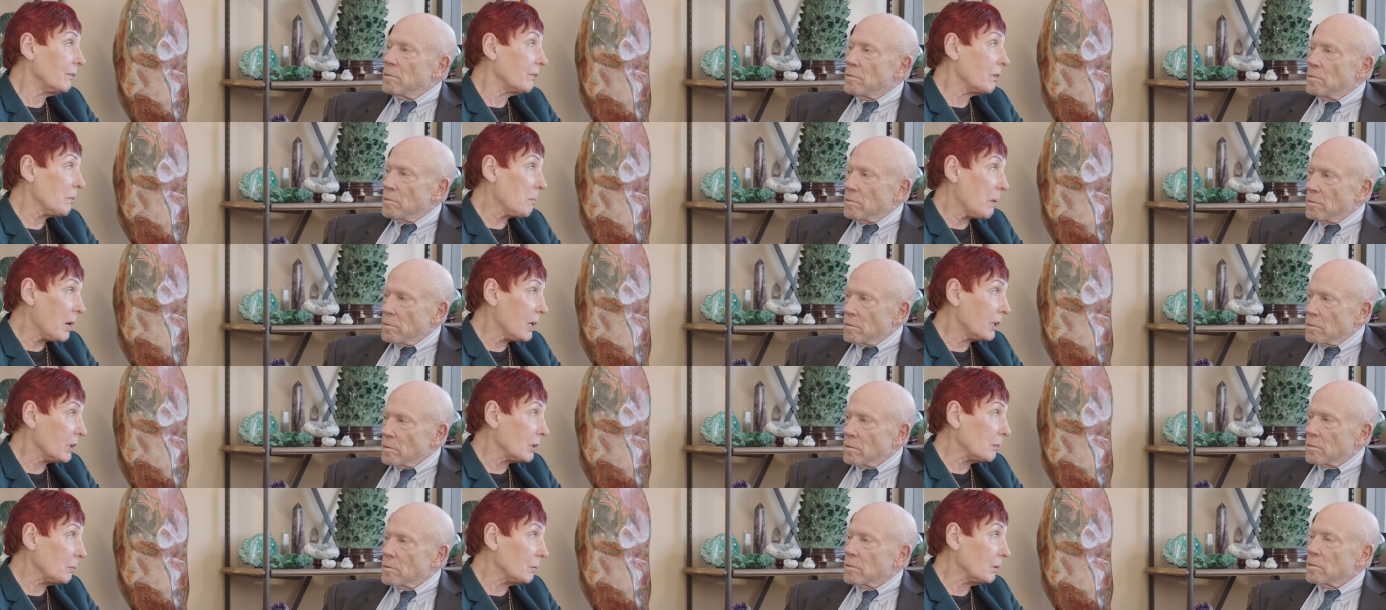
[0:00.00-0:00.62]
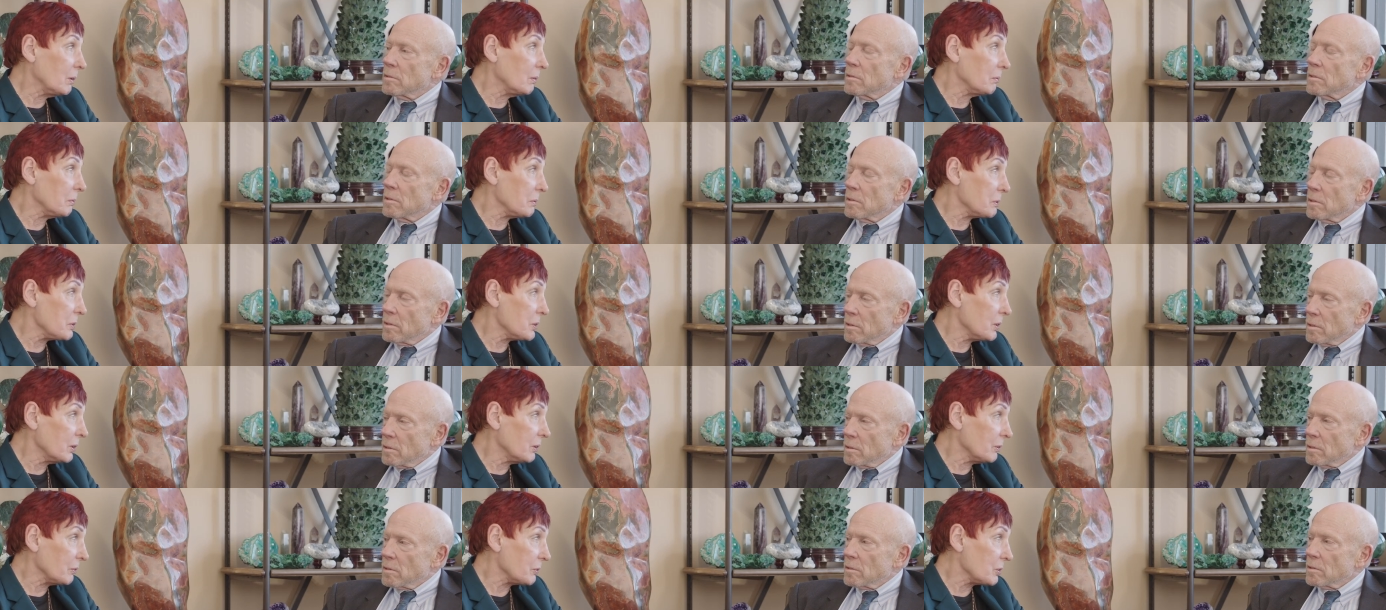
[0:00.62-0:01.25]
Speaker 1: remarkable
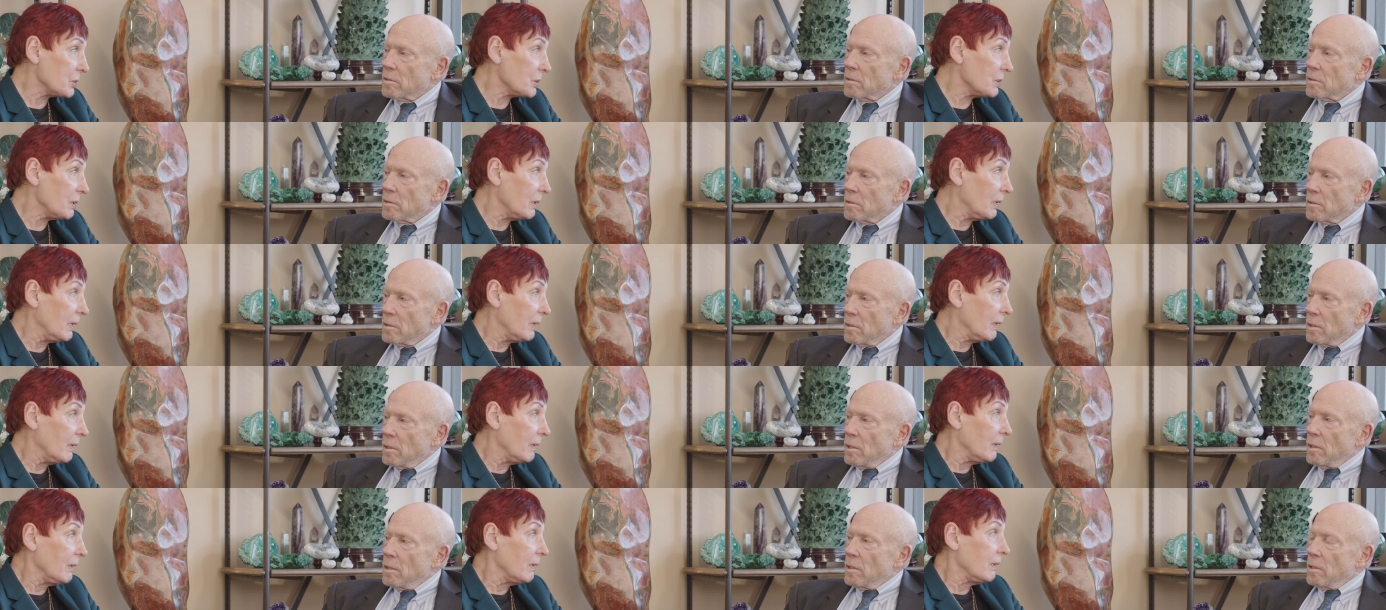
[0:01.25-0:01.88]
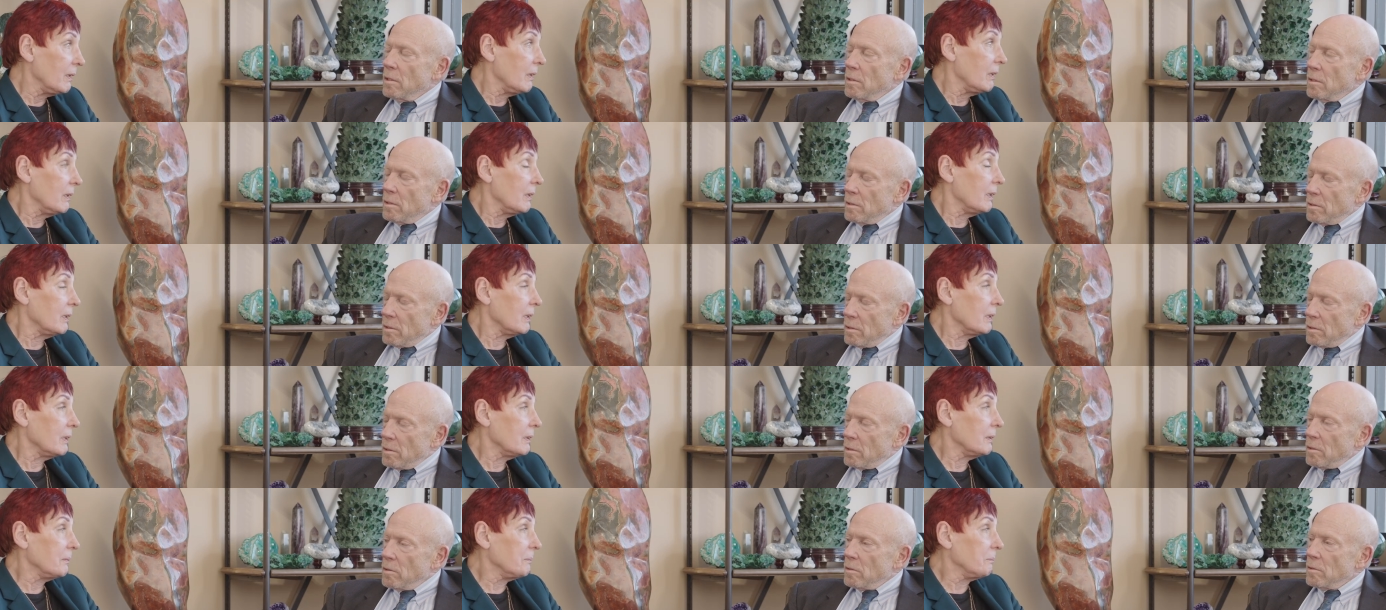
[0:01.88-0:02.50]
results.
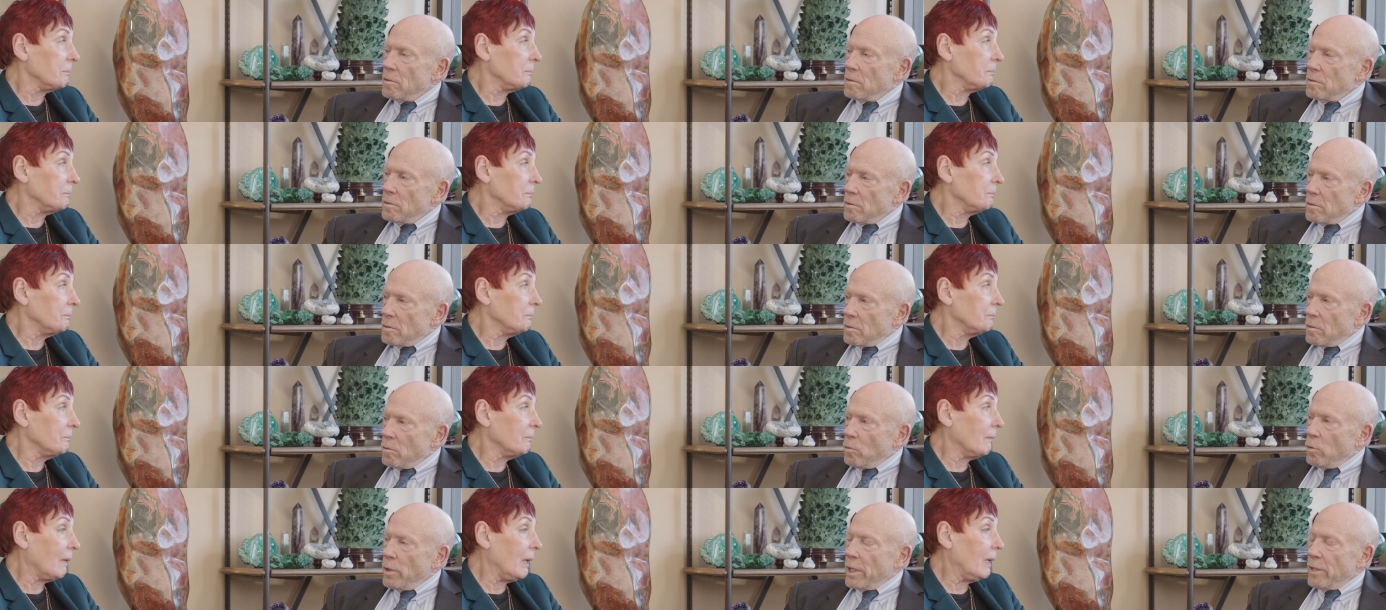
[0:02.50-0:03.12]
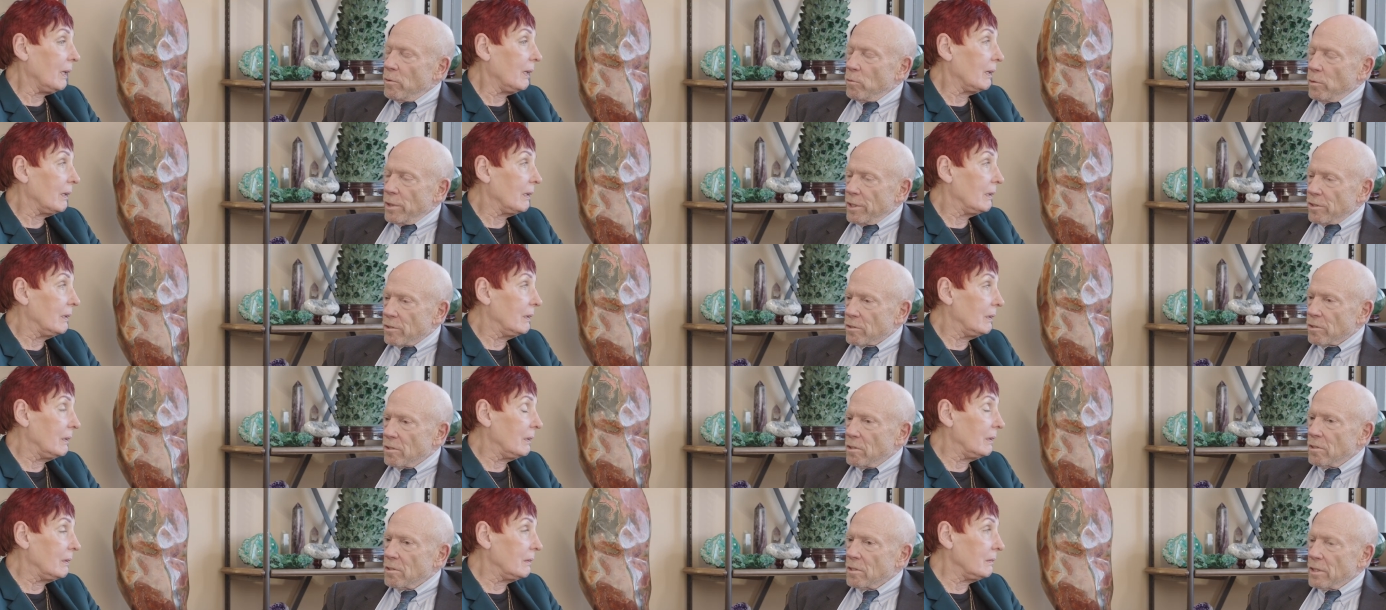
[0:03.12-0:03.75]
Um,
Speaker 2: we, we
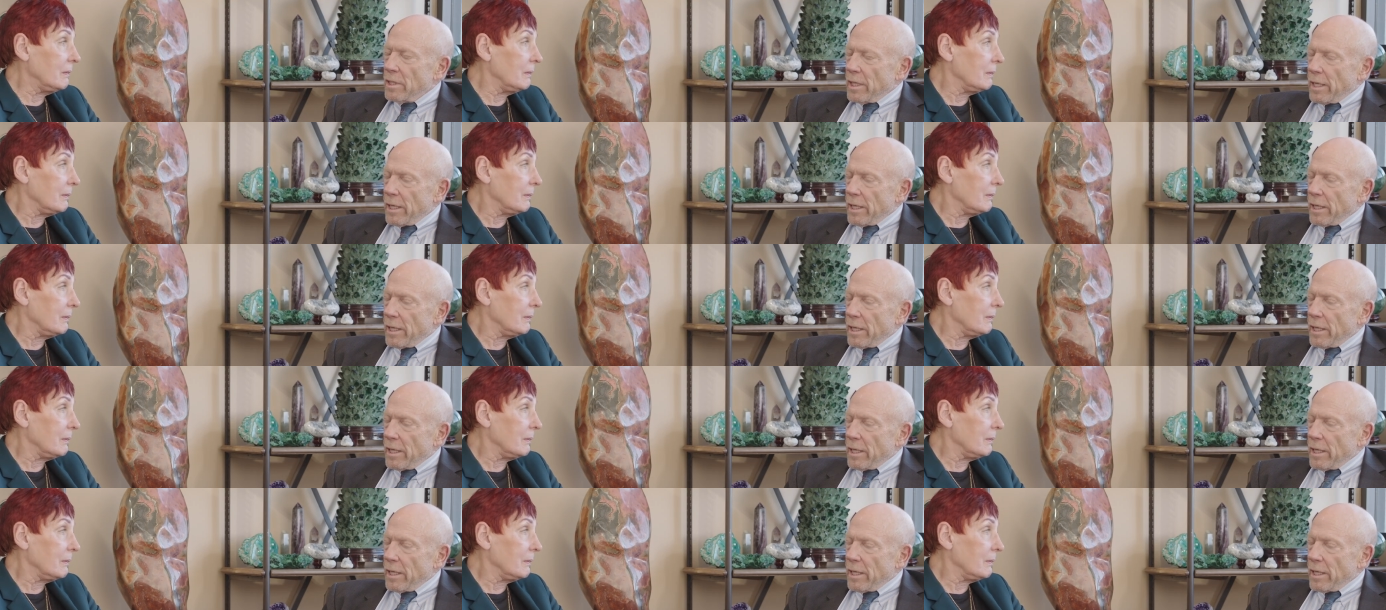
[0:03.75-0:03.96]
certainly